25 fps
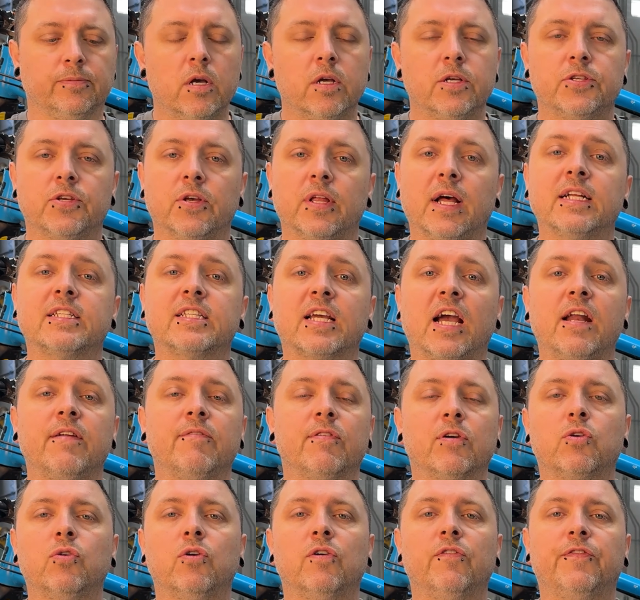So that's kind of a
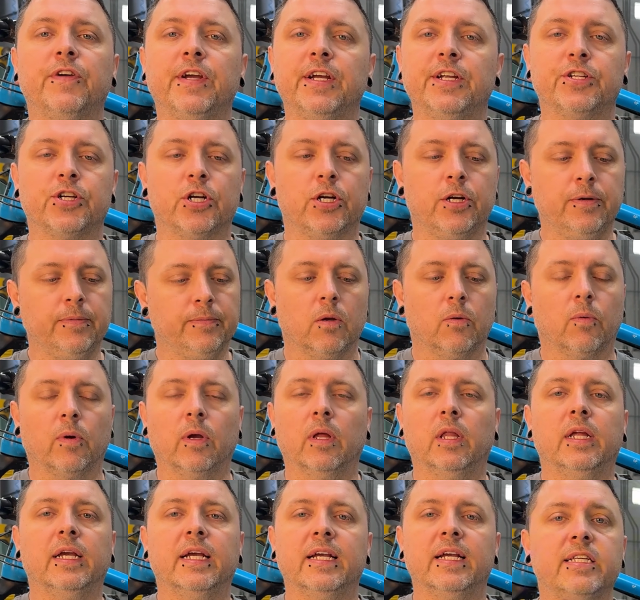cool feature.
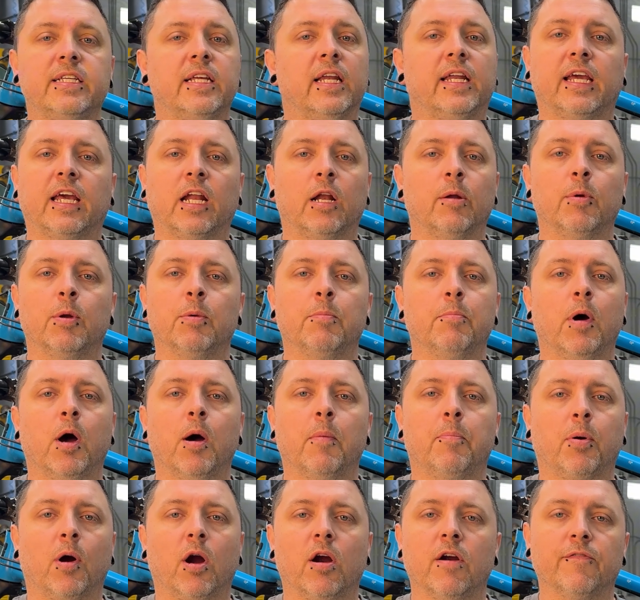Really to get them
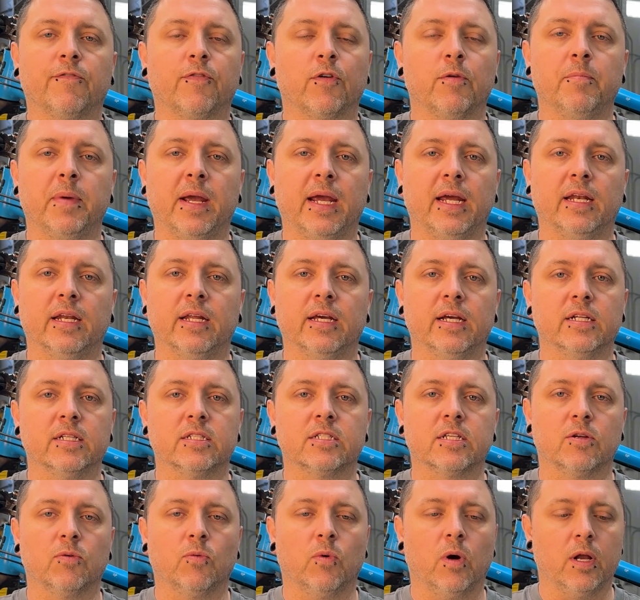apart for
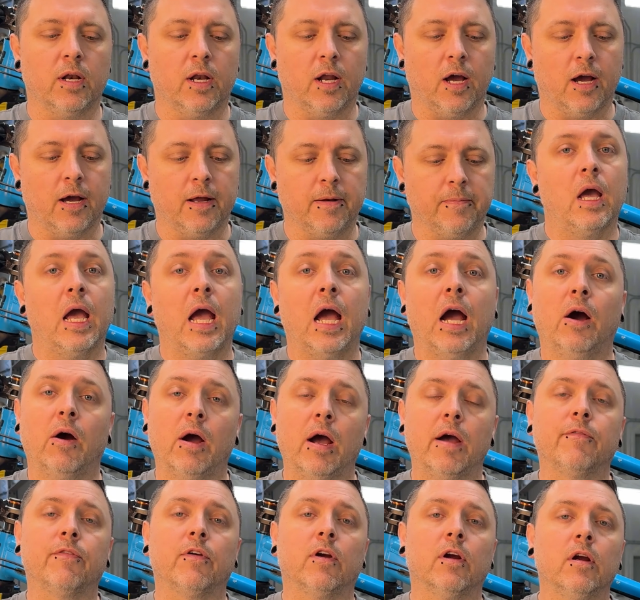maintenance and whatnot.
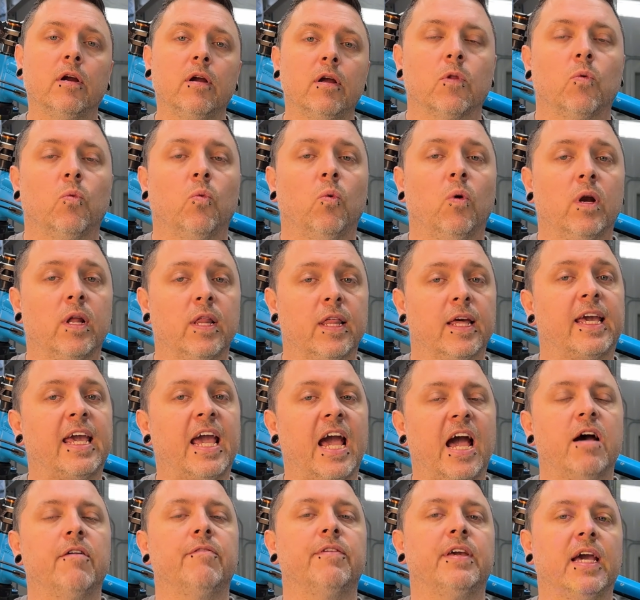However, one of the
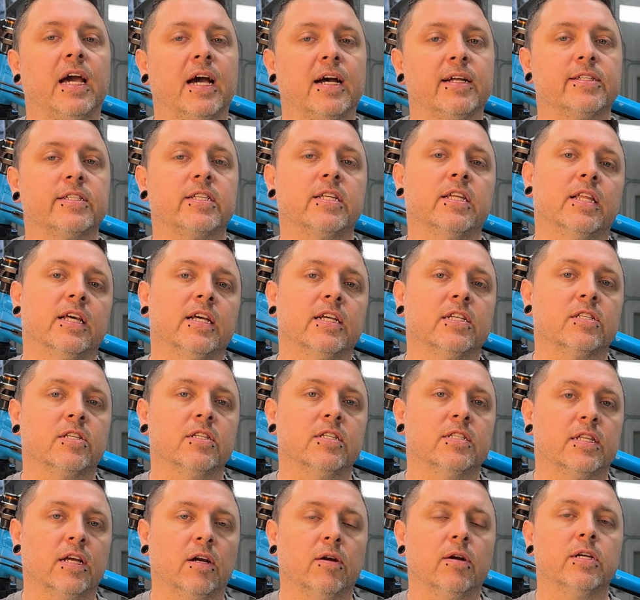caveats to this
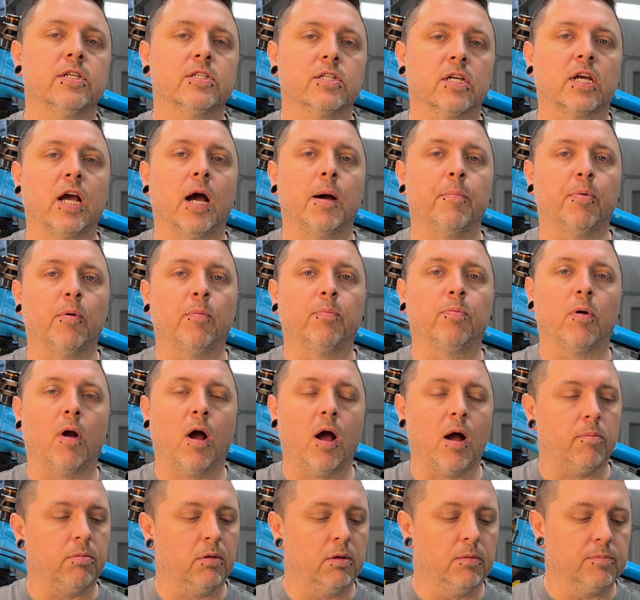is there is a couple
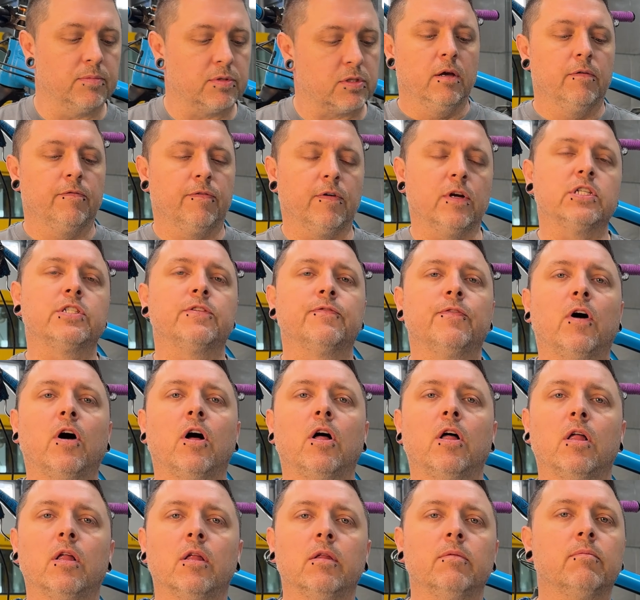problems. First of
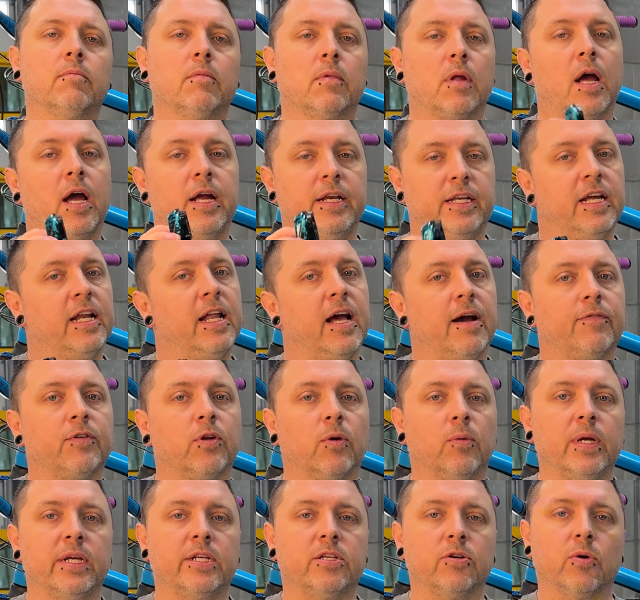all, I did have to
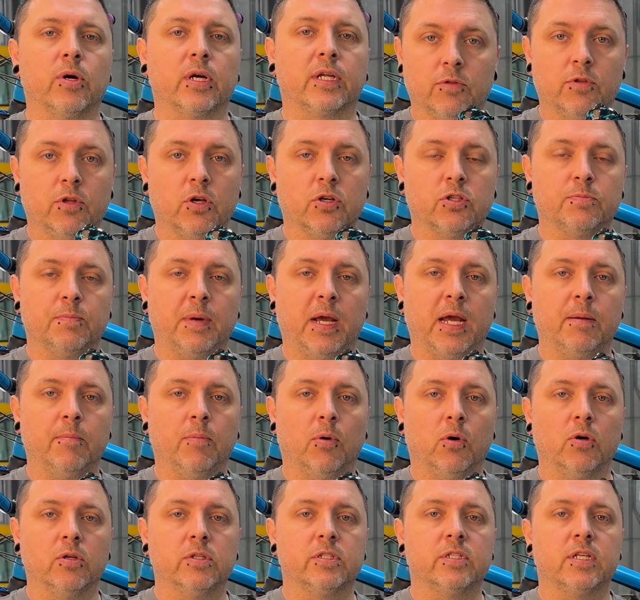retorque those main
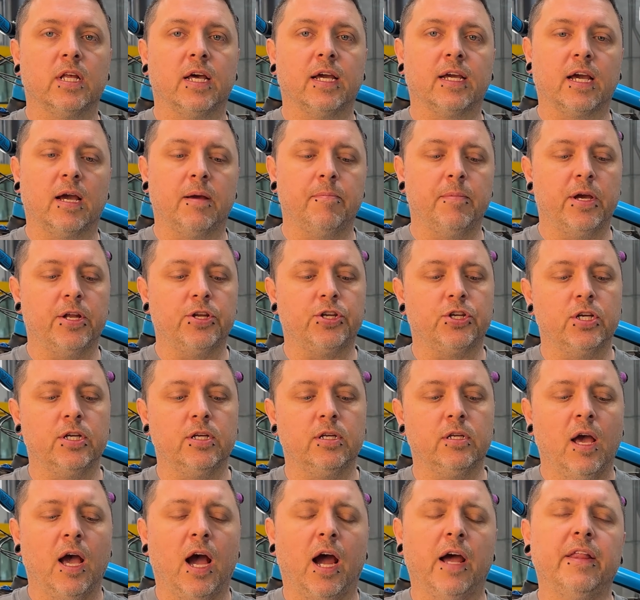bolts like I
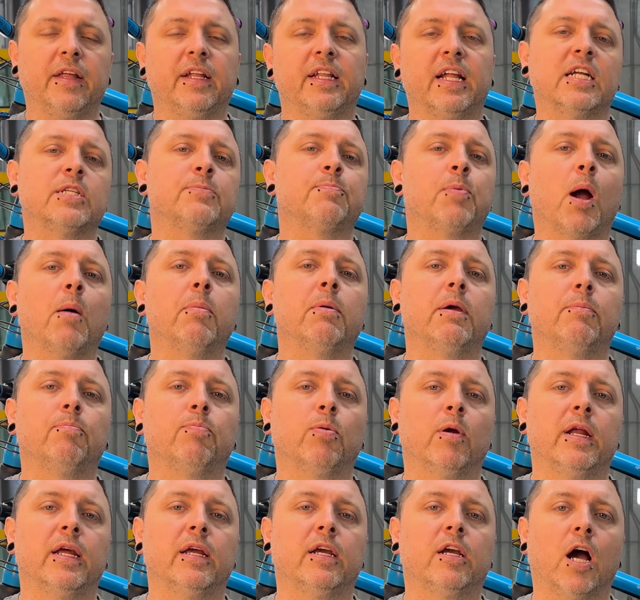mentioned. I think that's probably
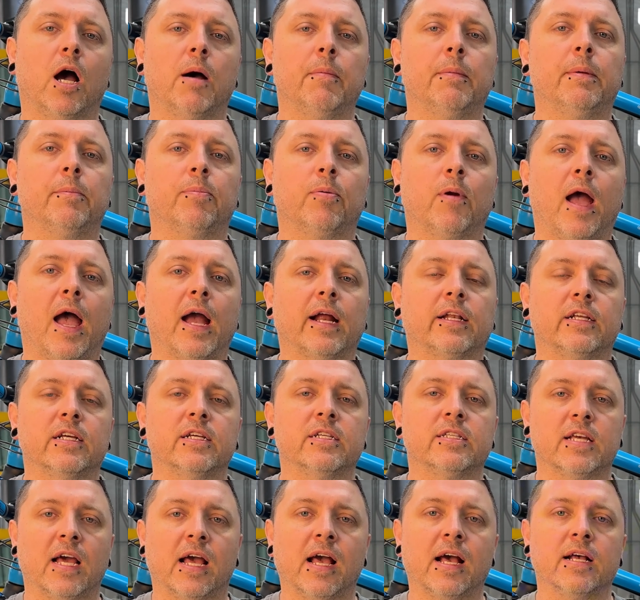pretty common
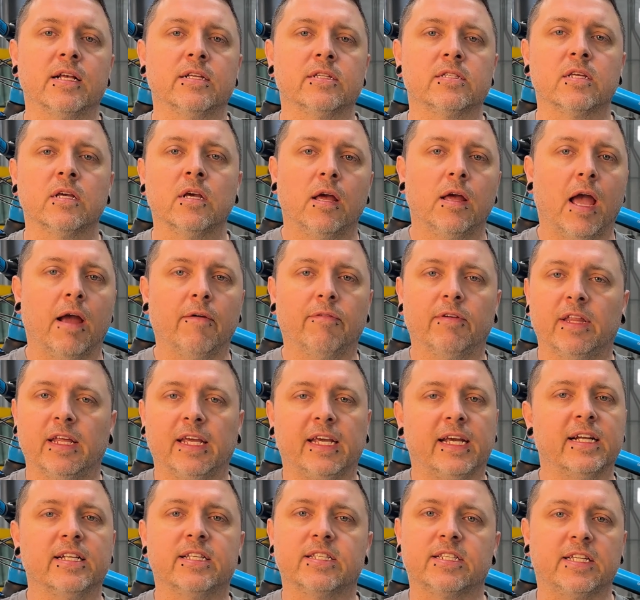practice as everything
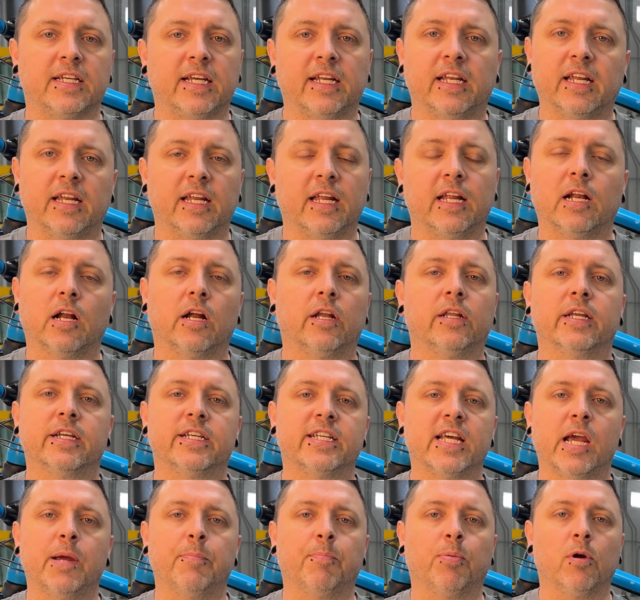gets seated in on the
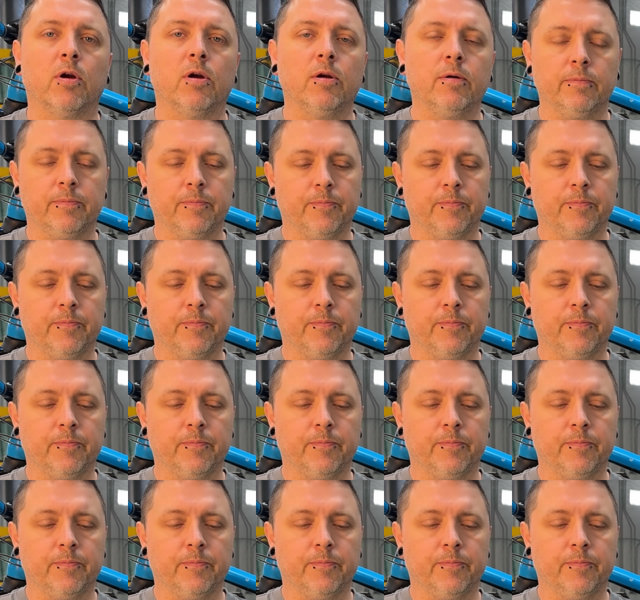taper.